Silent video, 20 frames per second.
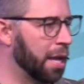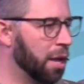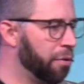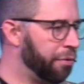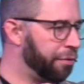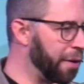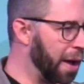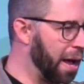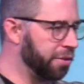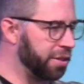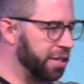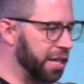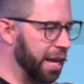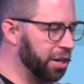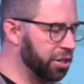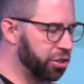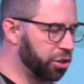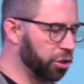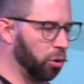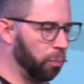
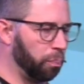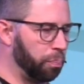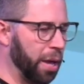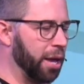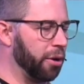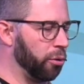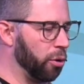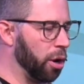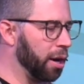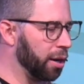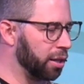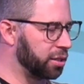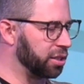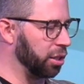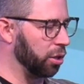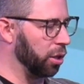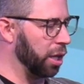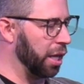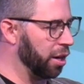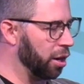foundational bedrocks
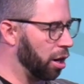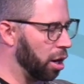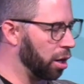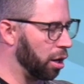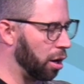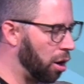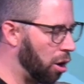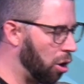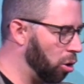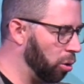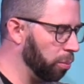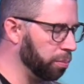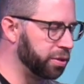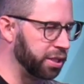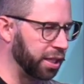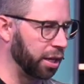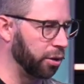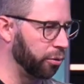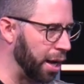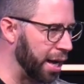in our home to
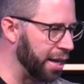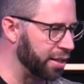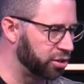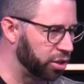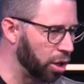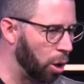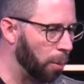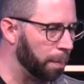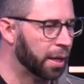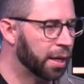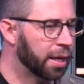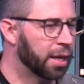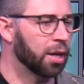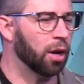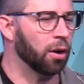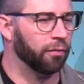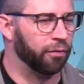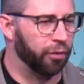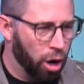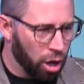get right. So
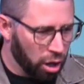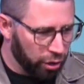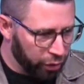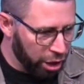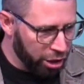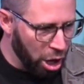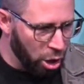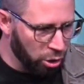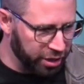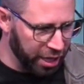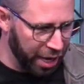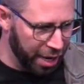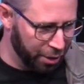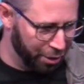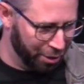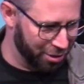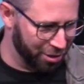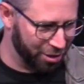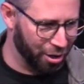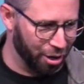for all of our note
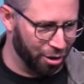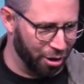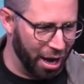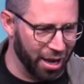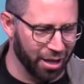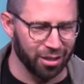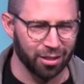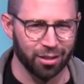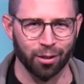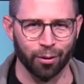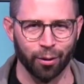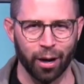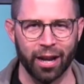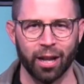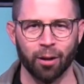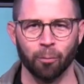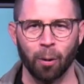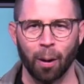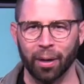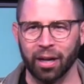takers, all right, you ready?
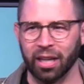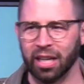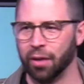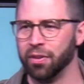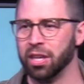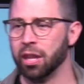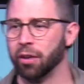Well, I'm gonna give you the